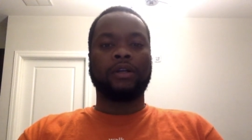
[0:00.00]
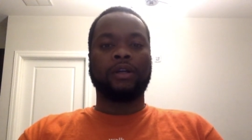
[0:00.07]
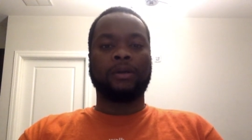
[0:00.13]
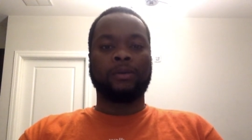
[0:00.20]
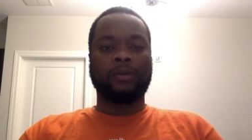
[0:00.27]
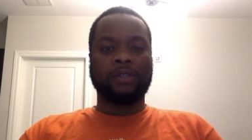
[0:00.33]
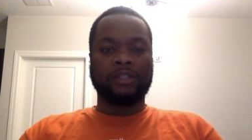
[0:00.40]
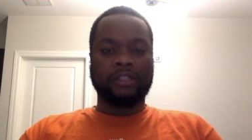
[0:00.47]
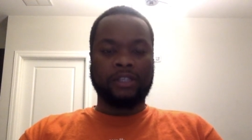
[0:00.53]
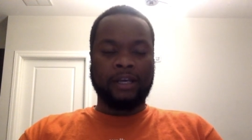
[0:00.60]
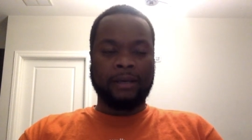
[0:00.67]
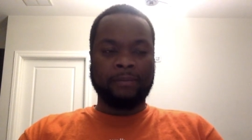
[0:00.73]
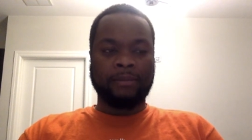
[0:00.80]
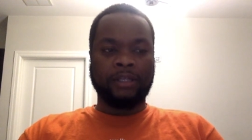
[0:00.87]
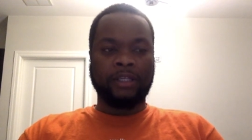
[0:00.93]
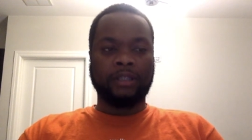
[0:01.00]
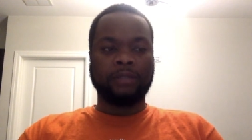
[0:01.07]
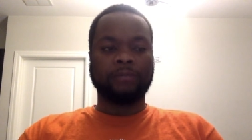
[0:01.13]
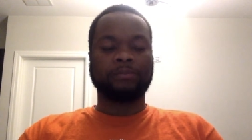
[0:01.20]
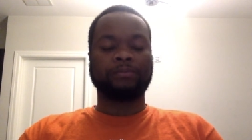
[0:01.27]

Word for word: And what does that mean?